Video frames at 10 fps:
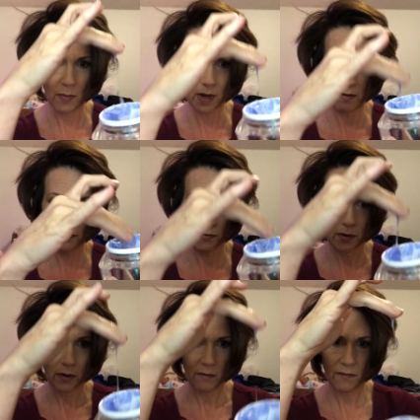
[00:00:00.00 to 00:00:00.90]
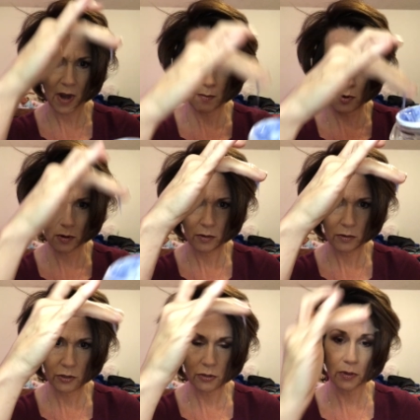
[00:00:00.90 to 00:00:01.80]
bit of fiber
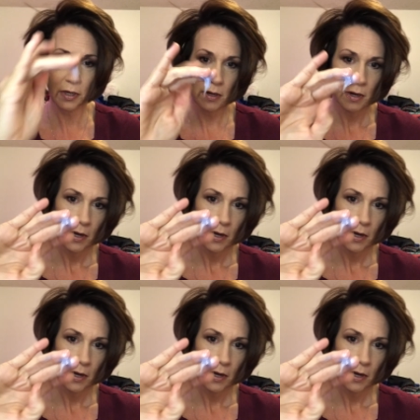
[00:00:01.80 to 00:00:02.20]
to it.